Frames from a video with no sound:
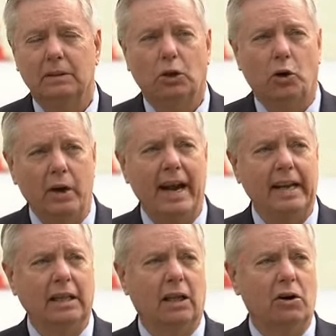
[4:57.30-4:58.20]

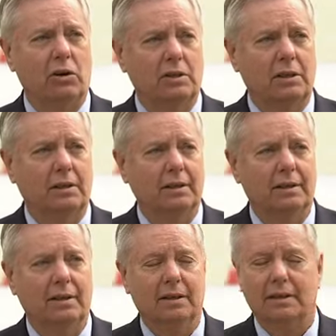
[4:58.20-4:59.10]
creating laws,
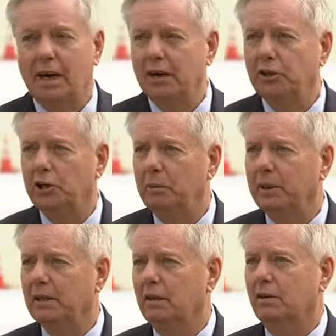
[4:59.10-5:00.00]
not
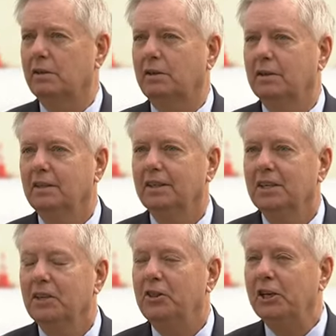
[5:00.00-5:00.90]
interpreting laws.
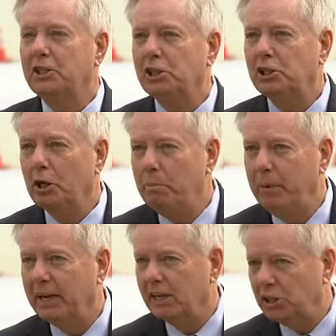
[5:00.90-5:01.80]
This is the
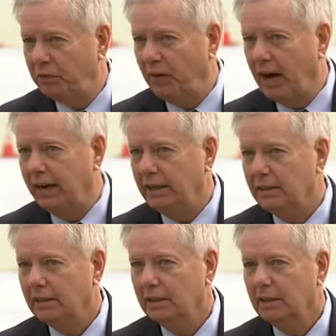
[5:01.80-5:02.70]
biggest fight
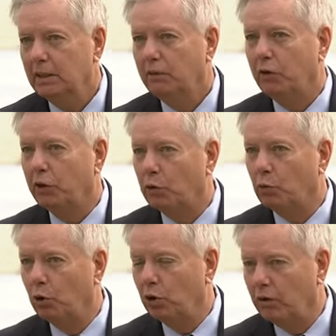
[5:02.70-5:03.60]
for the
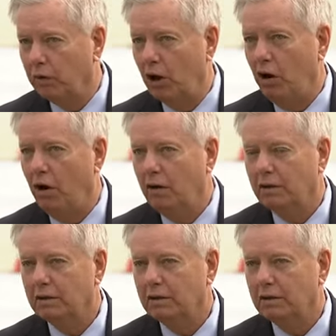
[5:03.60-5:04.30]
rule of law,